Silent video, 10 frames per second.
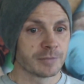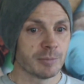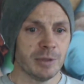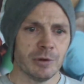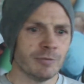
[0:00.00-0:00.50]

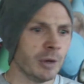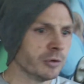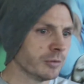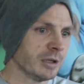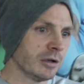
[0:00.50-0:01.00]
people have
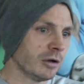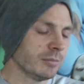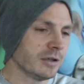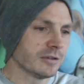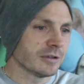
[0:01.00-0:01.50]
moaned at me a lot
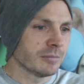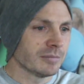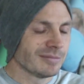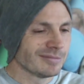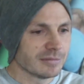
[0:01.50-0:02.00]
because
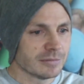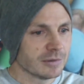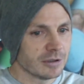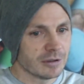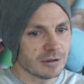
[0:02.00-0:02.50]
I'm,
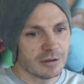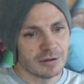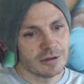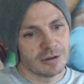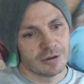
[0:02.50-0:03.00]

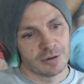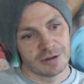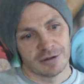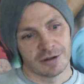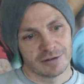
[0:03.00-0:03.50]
you know,
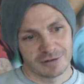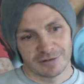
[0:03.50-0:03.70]
I